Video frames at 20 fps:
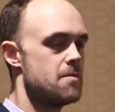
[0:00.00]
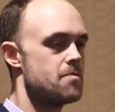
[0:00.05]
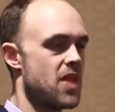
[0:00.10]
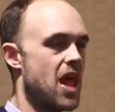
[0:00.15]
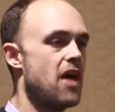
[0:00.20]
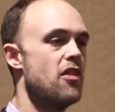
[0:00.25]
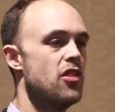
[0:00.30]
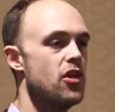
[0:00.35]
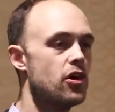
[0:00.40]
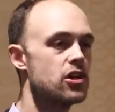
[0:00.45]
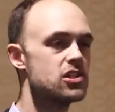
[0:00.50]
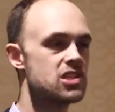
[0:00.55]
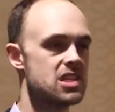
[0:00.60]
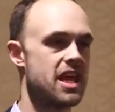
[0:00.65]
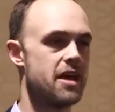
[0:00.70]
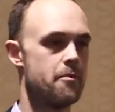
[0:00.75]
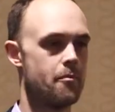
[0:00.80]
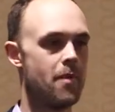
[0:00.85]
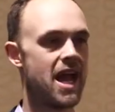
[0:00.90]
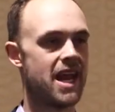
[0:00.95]
and those
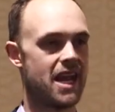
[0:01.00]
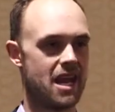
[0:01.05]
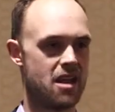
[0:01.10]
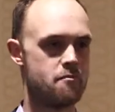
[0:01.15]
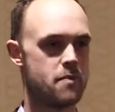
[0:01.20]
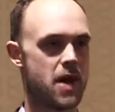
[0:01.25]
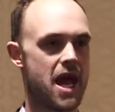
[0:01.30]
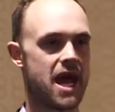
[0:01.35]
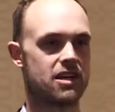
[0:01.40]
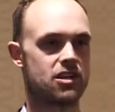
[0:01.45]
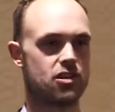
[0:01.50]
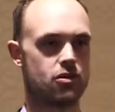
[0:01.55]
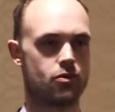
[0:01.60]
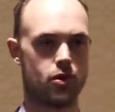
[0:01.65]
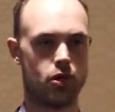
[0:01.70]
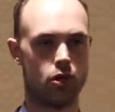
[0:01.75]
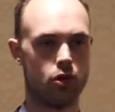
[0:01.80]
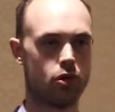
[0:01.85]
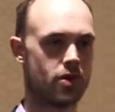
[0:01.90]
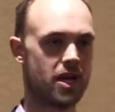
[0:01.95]
that might impact the
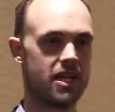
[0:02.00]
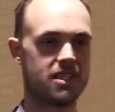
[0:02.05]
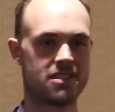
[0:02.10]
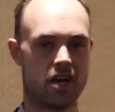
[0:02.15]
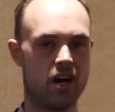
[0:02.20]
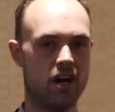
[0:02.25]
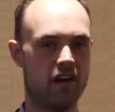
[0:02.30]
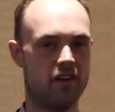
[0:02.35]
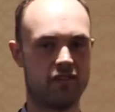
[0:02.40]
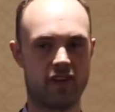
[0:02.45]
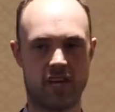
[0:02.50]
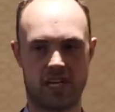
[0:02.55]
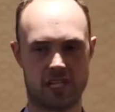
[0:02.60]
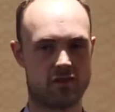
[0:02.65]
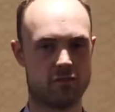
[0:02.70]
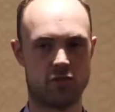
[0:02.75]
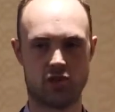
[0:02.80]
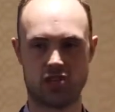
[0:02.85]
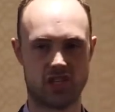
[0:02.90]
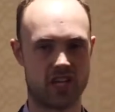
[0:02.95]
renewal rates of
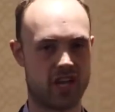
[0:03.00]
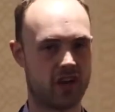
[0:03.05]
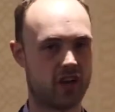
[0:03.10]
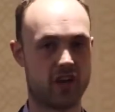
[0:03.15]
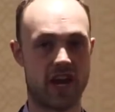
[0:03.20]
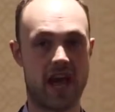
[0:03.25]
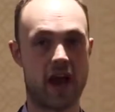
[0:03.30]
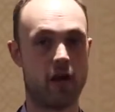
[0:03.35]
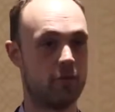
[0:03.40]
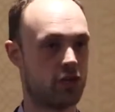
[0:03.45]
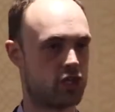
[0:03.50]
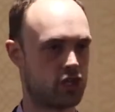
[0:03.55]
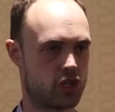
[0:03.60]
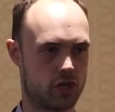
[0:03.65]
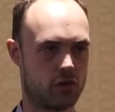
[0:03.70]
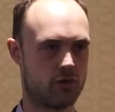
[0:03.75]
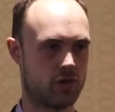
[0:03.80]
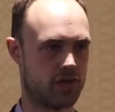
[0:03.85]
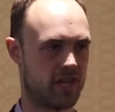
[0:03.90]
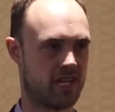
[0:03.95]
customers that are now
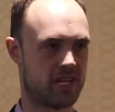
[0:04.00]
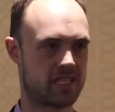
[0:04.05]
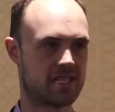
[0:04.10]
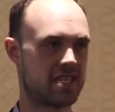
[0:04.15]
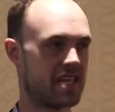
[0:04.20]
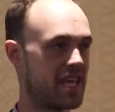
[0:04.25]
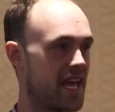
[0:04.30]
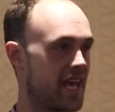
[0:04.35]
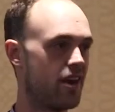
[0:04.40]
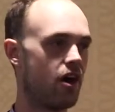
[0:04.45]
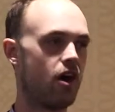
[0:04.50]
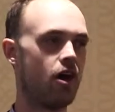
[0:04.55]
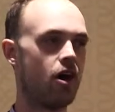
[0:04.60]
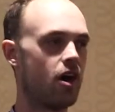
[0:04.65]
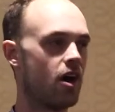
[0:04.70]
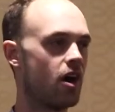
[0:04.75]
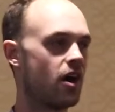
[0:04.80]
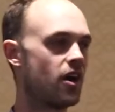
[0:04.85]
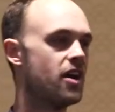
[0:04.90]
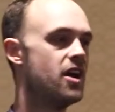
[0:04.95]
mature with us, that
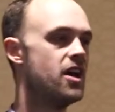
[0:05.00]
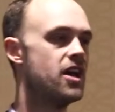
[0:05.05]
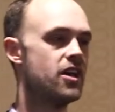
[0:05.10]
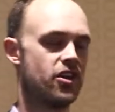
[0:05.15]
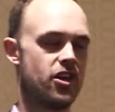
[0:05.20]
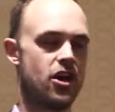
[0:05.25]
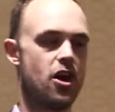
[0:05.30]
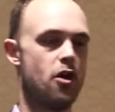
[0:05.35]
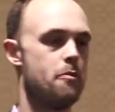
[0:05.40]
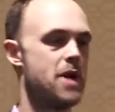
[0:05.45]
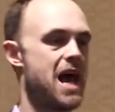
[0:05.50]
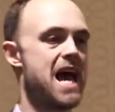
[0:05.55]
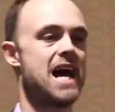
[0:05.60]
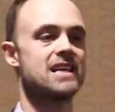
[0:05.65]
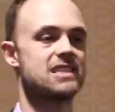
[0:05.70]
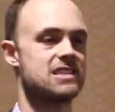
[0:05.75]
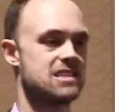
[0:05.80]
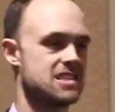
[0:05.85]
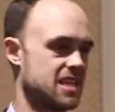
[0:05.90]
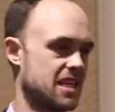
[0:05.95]
are
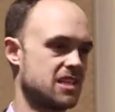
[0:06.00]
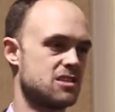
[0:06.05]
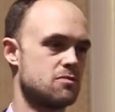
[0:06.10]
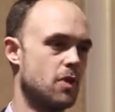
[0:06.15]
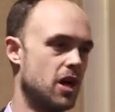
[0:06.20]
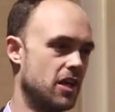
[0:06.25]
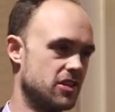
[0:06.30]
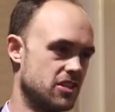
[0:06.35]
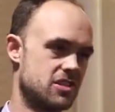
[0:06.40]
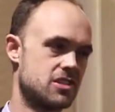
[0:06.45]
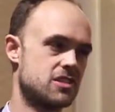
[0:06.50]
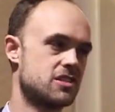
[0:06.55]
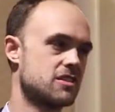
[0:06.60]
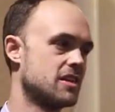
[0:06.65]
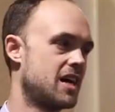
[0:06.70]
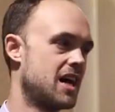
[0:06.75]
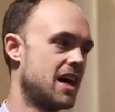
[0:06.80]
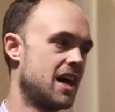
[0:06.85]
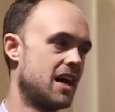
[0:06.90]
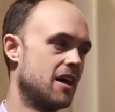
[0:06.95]
past 6 months
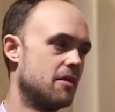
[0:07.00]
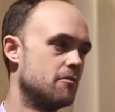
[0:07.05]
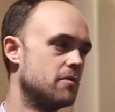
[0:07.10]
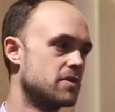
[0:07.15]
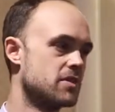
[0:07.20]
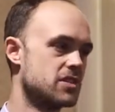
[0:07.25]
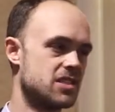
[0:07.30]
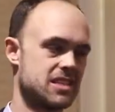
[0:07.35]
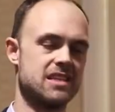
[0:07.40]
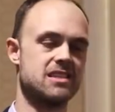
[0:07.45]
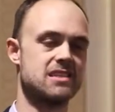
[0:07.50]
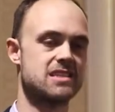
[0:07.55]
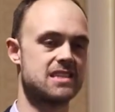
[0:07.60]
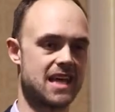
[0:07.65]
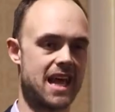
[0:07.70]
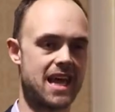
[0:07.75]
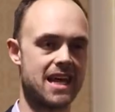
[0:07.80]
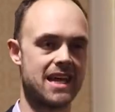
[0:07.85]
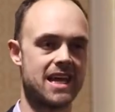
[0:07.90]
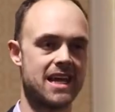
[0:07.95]
since
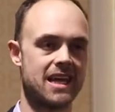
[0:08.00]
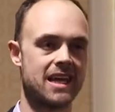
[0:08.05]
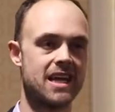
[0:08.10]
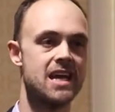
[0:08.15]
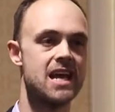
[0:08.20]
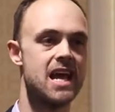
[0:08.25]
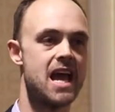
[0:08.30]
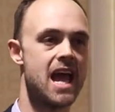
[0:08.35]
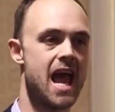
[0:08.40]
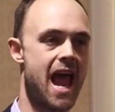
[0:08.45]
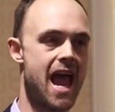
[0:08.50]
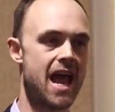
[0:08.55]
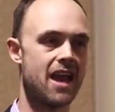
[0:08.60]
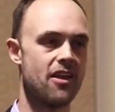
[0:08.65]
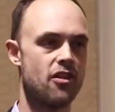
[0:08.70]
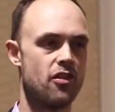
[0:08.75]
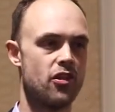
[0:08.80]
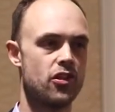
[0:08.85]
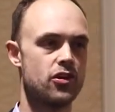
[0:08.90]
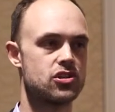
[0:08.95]
signing.
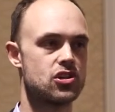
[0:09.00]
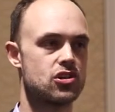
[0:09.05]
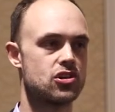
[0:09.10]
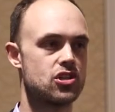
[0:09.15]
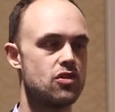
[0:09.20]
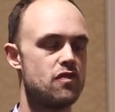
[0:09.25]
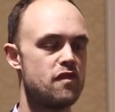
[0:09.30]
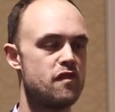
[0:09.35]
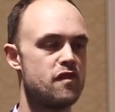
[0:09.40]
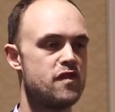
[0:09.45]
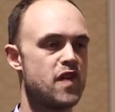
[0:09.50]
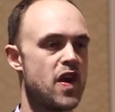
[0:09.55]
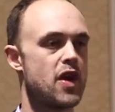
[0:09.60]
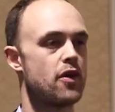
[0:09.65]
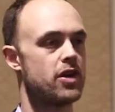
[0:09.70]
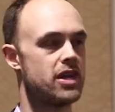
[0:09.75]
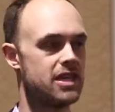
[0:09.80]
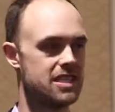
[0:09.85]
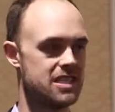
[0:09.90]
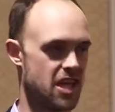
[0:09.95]
And those are 2
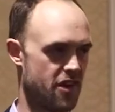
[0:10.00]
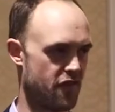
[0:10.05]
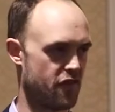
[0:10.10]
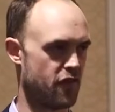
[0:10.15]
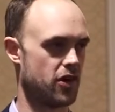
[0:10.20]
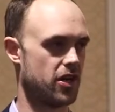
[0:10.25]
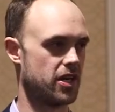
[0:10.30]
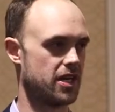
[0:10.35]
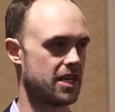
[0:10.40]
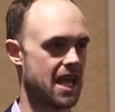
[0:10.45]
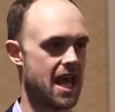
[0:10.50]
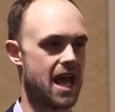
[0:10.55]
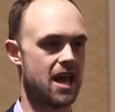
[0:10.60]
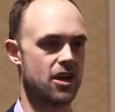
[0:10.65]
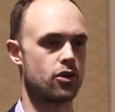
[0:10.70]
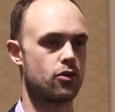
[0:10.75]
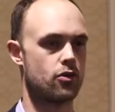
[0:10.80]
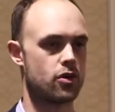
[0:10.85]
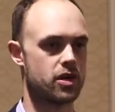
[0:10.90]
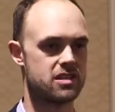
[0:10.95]
very different
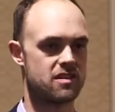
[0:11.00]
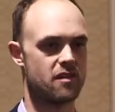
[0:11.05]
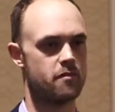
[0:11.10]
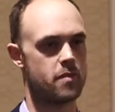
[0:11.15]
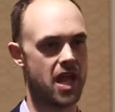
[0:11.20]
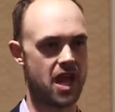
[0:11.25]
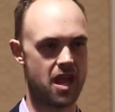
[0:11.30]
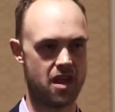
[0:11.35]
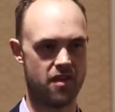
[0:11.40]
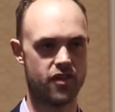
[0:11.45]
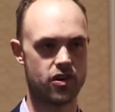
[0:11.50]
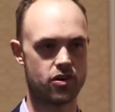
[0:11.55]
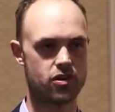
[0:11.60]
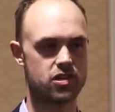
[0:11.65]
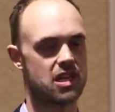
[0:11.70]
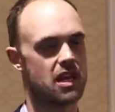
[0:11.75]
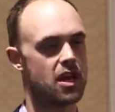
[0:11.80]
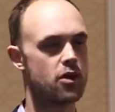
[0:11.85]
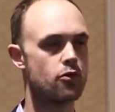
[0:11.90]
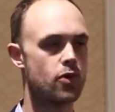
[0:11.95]
categories of behaviors,
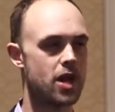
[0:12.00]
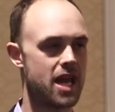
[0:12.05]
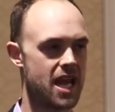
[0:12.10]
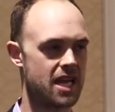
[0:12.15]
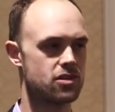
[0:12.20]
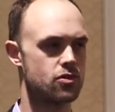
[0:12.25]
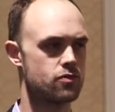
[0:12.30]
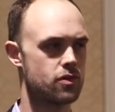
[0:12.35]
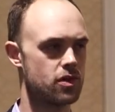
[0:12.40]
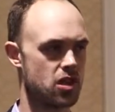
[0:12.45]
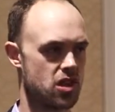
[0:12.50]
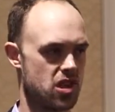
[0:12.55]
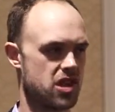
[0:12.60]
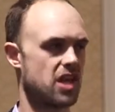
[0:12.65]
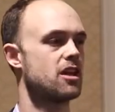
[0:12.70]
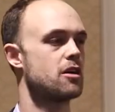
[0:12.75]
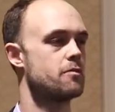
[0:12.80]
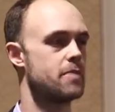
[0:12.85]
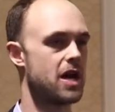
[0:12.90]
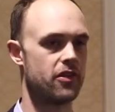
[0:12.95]
and we had to really
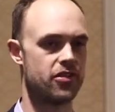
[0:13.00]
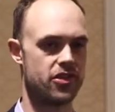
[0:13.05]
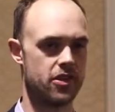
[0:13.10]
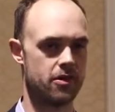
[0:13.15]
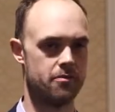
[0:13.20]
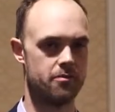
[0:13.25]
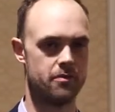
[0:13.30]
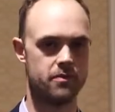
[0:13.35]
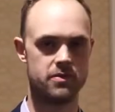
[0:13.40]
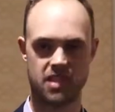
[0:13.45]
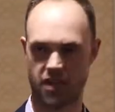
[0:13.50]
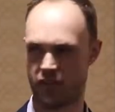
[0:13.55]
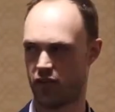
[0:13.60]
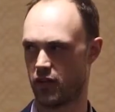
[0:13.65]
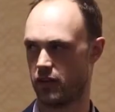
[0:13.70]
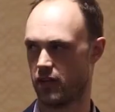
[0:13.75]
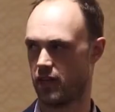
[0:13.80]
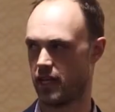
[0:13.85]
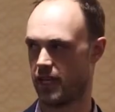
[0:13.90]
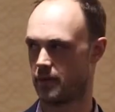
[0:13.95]
think about them
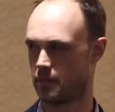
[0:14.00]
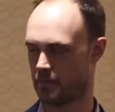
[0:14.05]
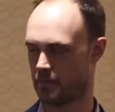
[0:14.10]
differently.